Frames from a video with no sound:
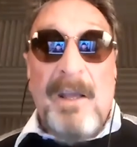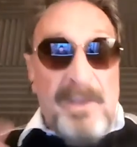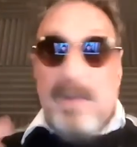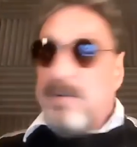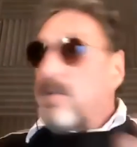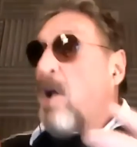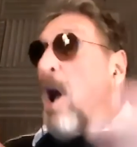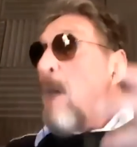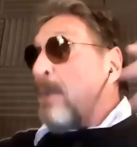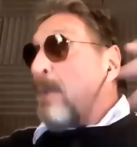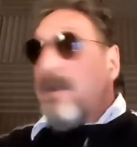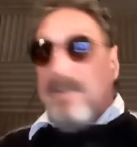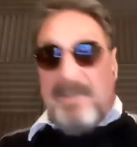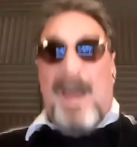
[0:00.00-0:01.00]
The top
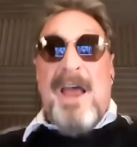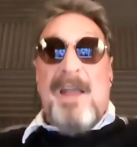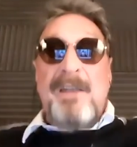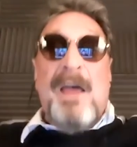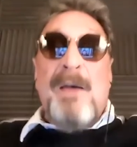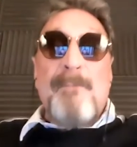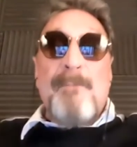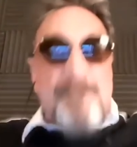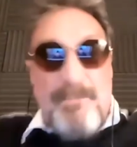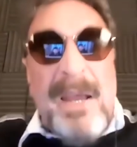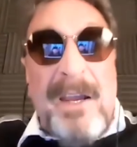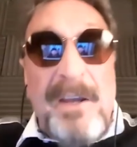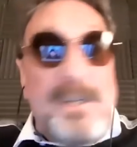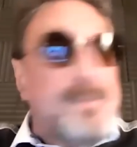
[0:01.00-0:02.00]
10
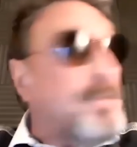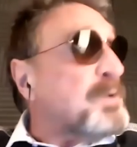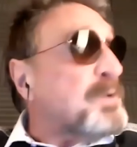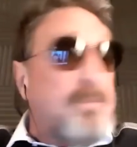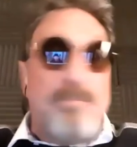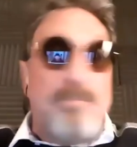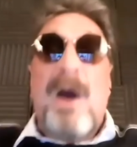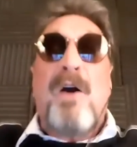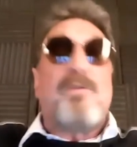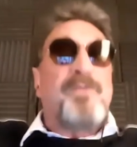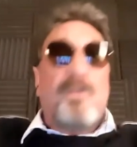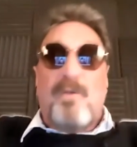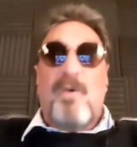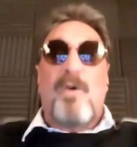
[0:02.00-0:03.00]
biggest, most
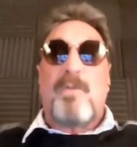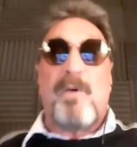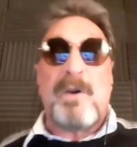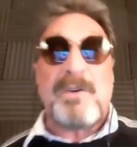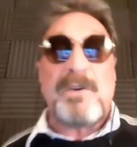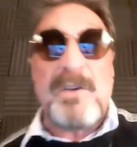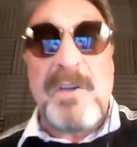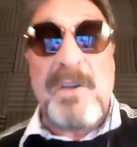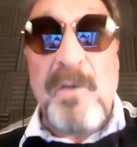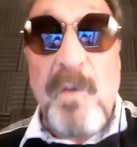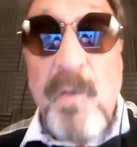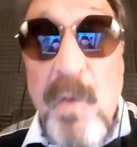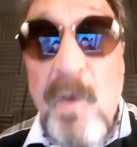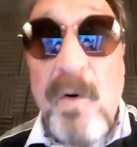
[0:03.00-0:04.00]
powerful corporations in
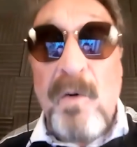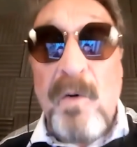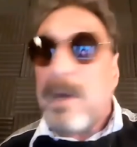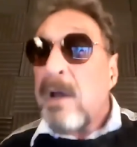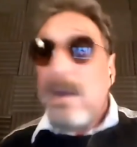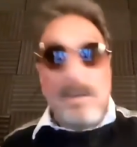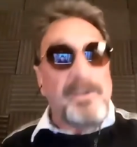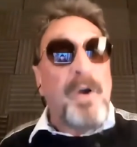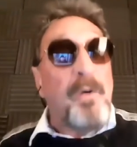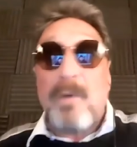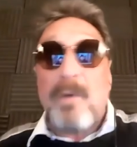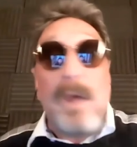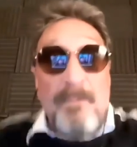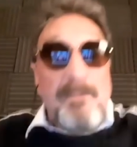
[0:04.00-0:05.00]
the world don't
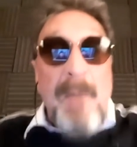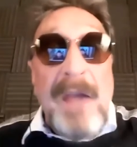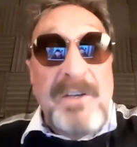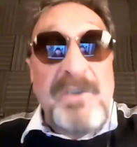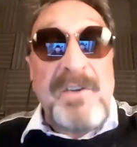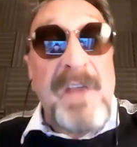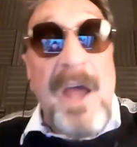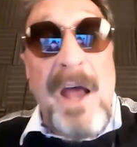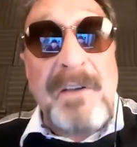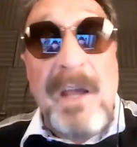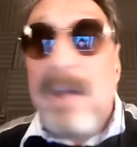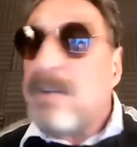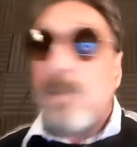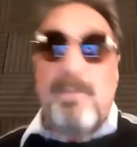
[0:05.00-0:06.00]
match that.
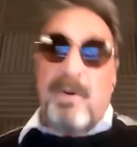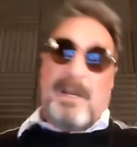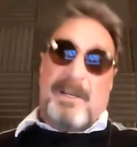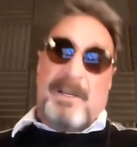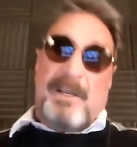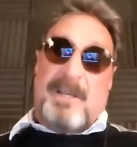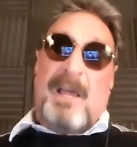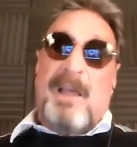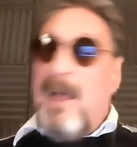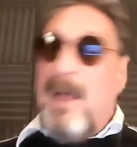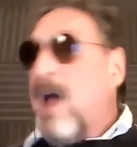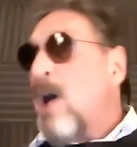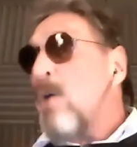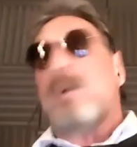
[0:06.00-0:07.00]
So please,
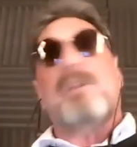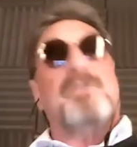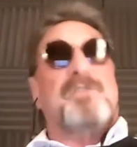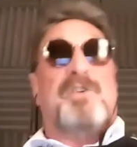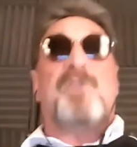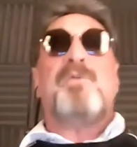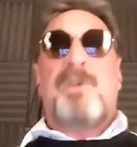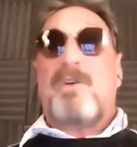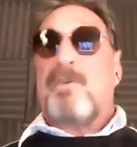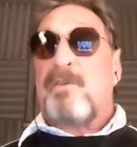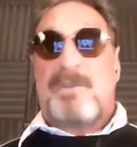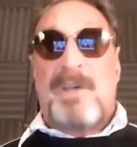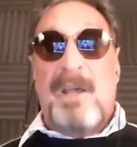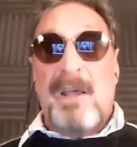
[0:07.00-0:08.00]
how in 2
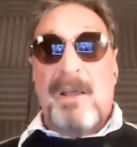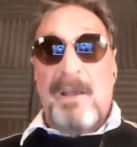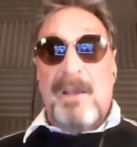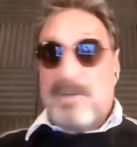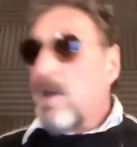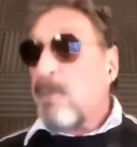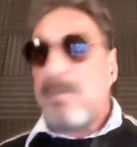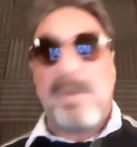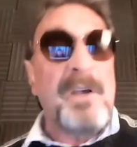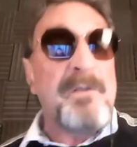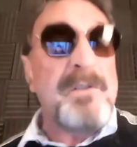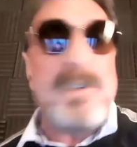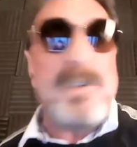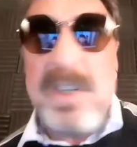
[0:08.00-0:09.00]
years is something
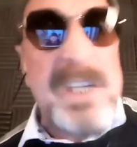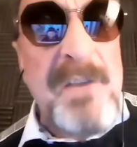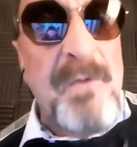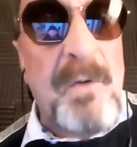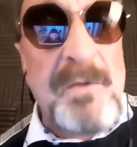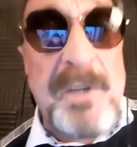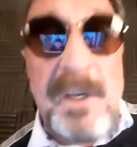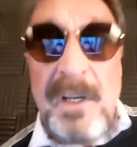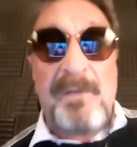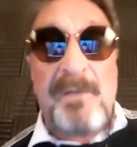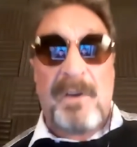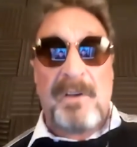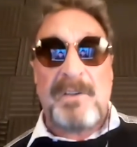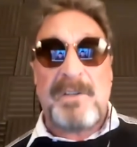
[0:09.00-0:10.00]
of zero
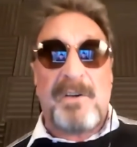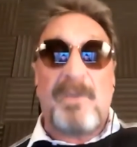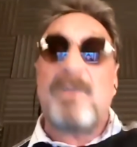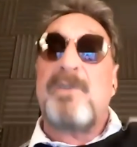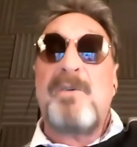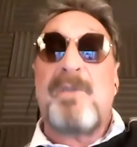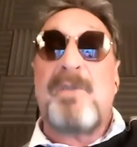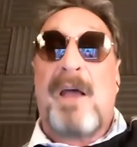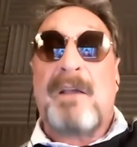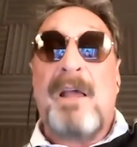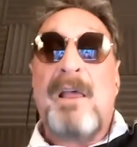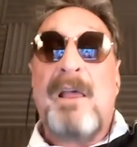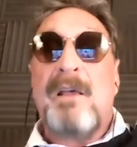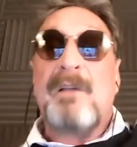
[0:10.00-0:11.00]
significance going to do that?
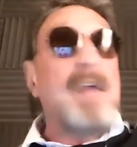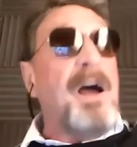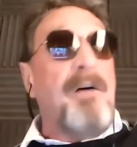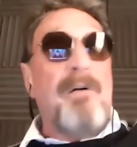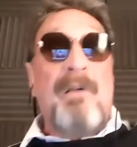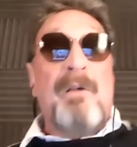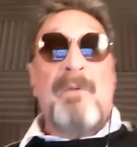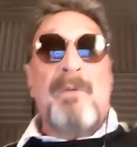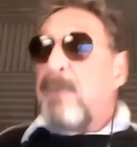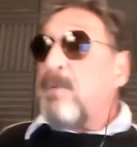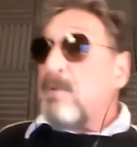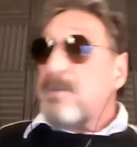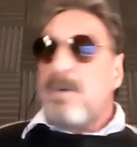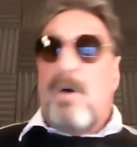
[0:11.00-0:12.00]
Now,
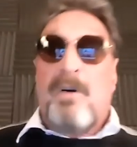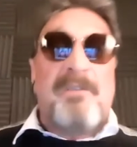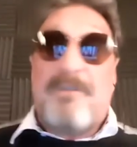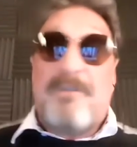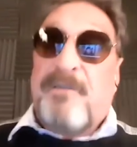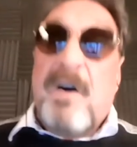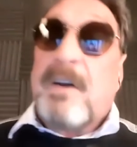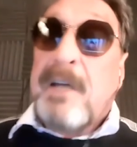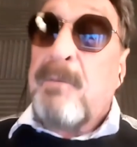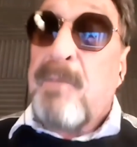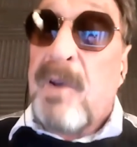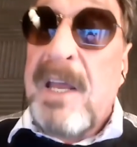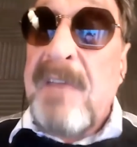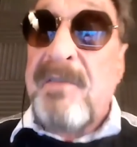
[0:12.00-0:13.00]
people started fucking
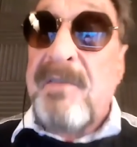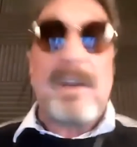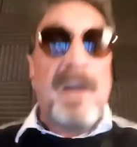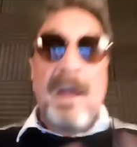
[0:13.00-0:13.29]
believing it.